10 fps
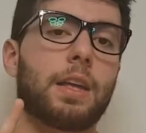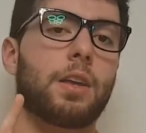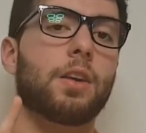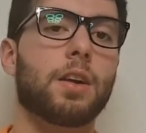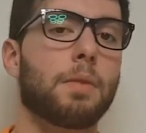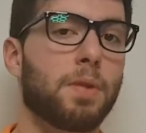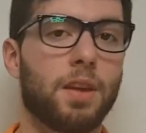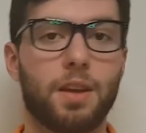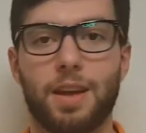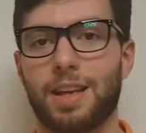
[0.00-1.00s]
you're gonna
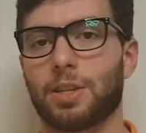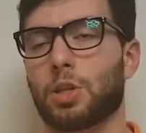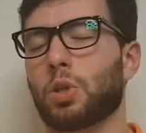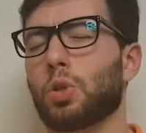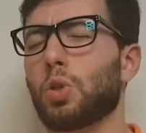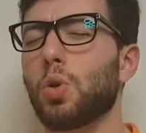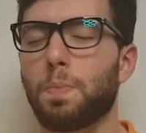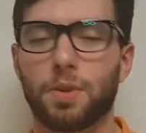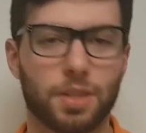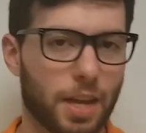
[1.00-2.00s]
be
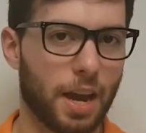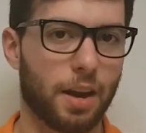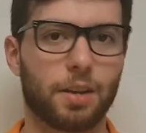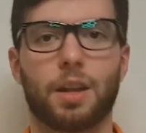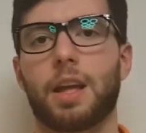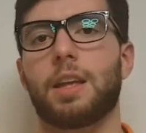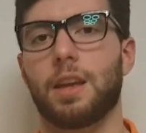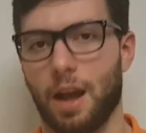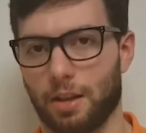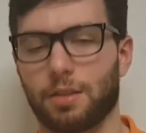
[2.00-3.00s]
super scared,
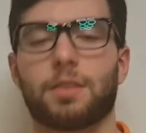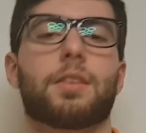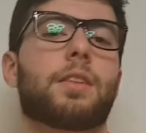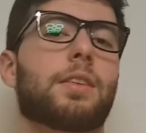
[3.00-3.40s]
yes.